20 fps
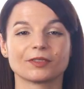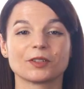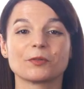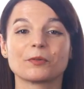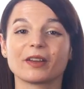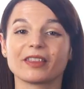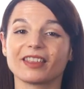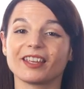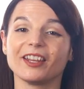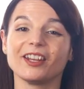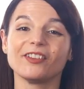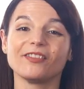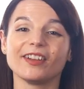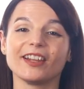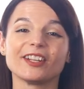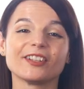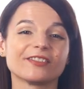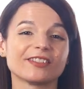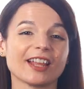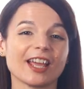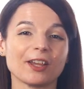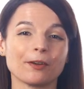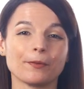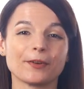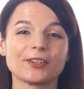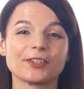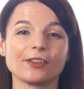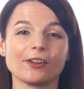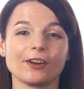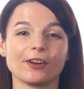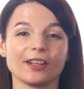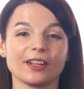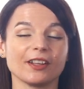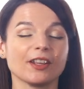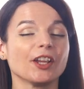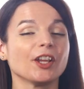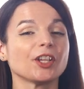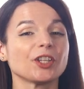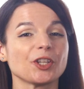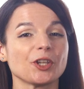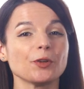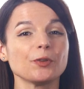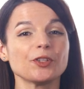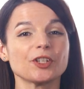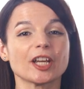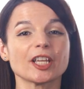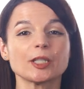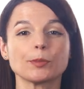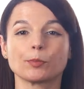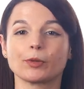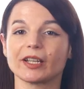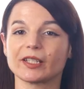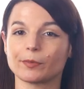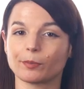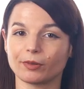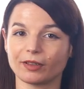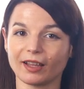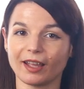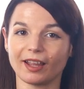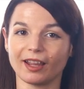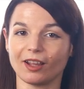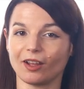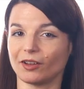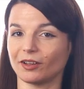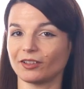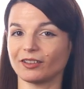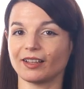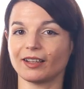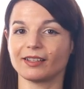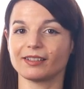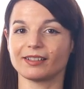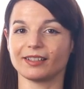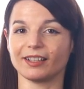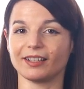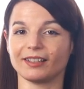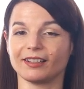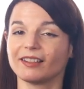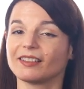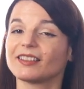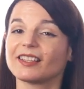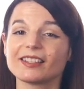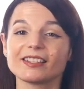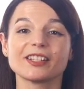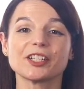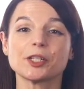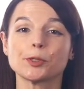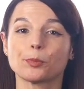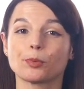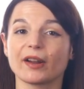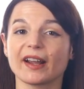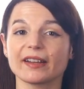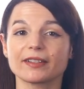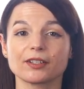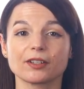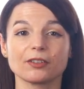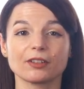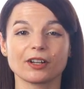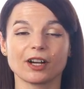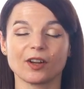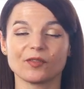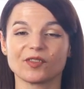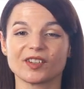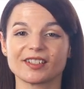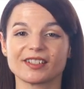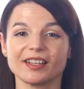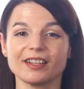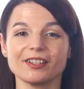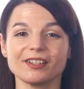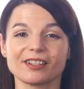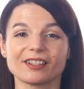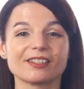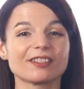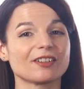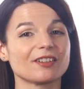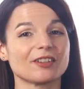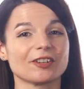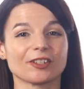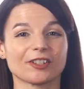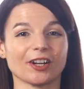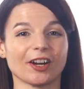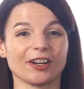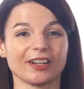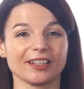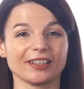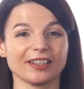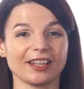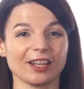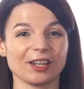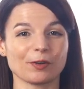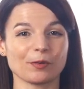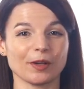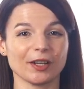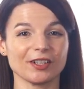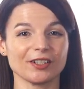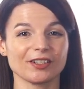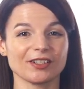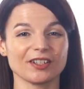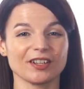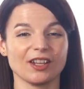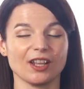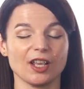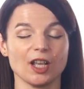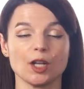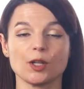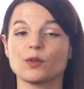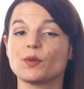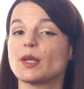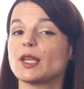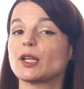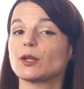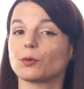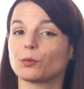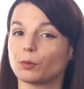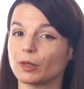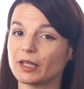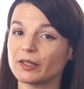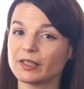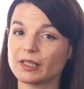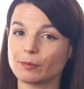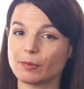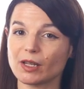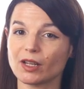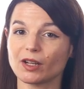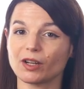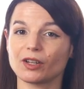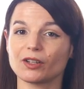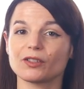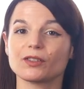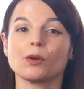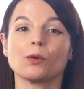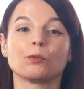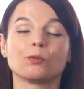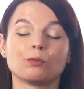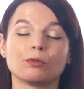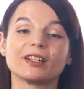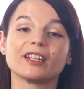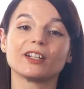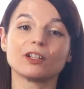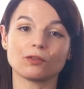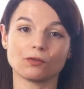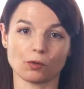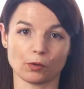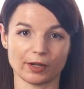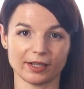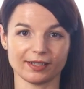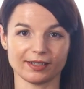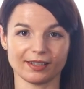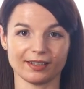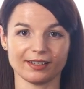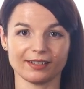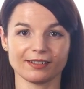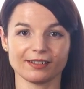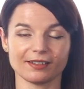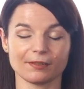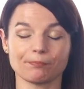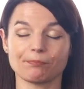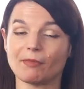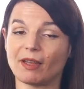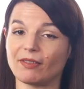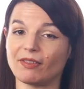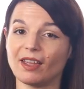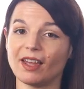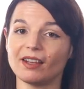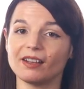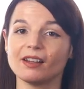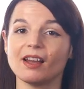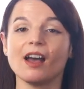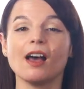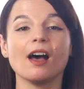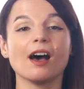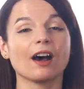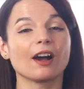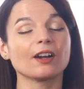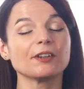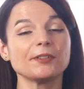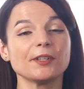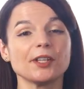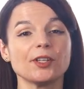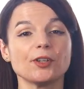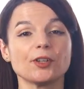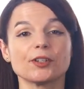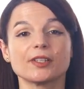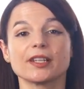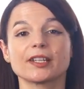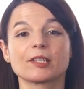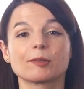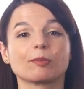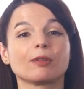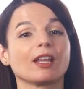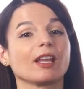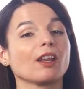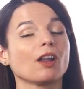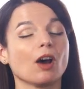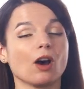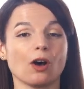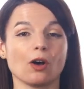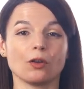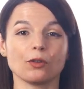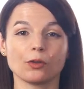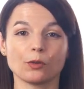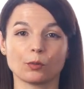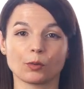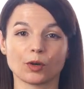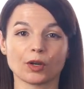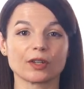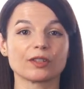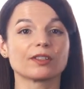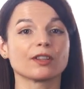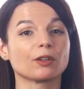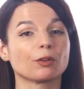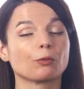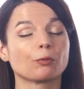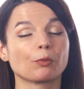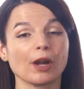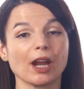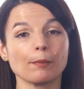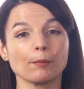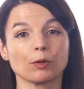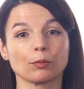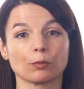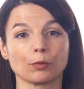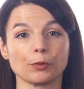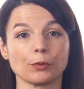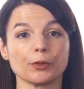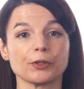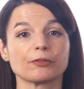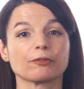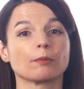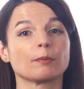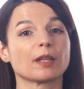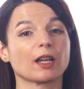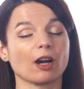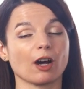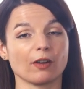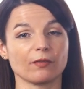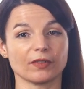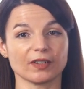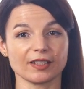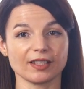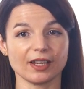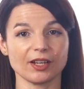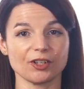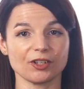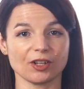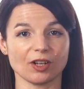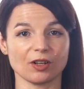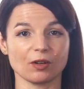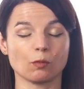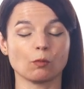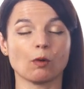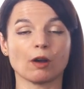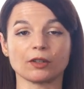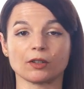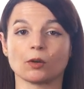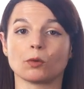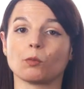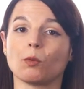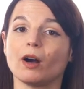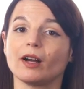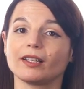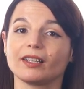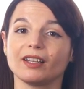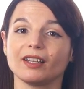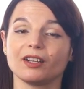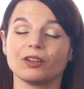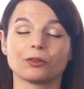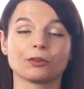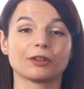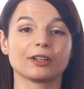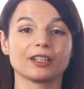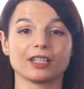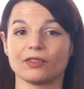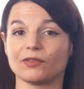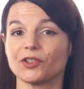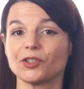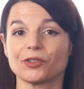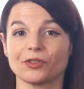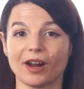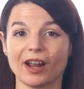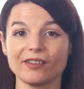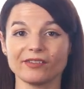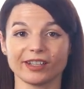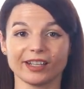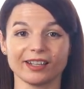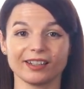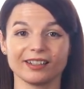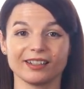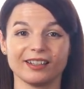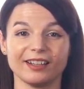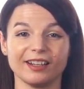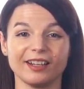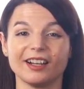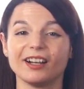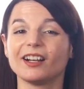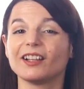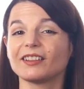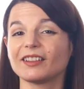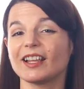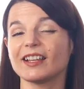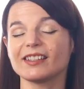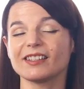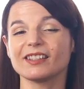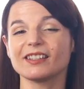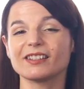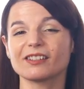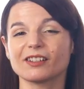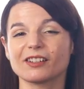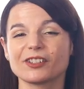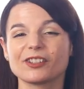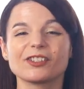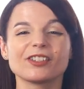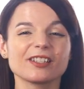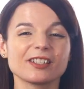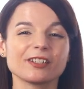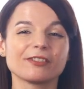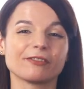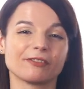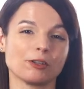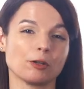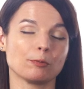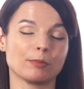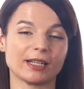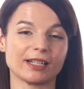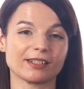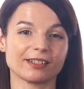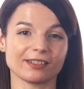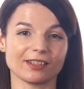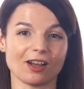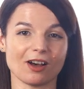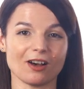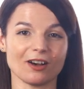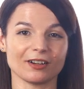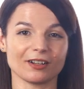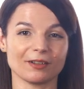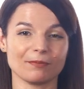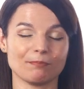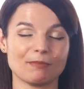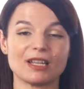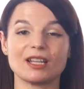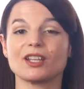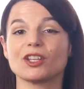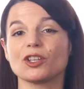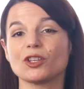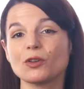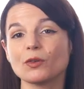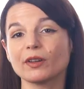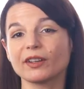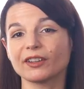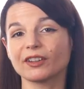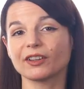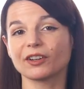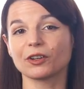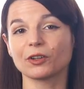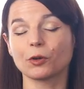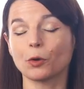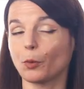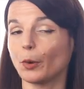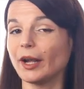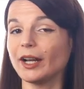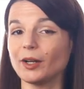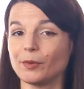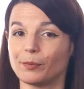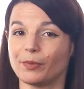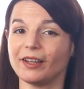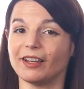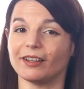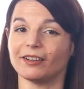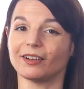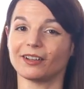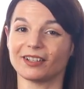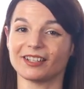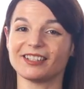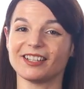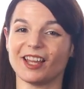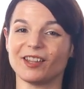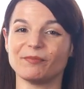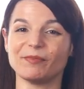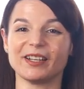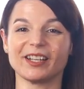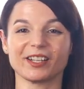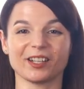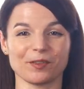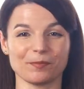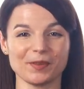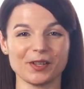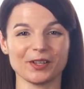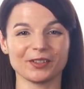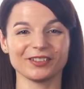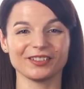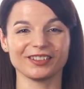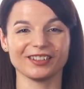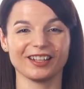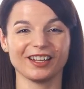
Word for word: With Innovative Language Learning, you just press play on a lesson and listen to practical conversations in your target language. You hear real speakers, real voices. And then our teachers explain all the words and grammar rules from the conversation while you're walking or even driving. Lessons are just a few minutes long, meaning you can learn quite a bit on a ten-minute commute.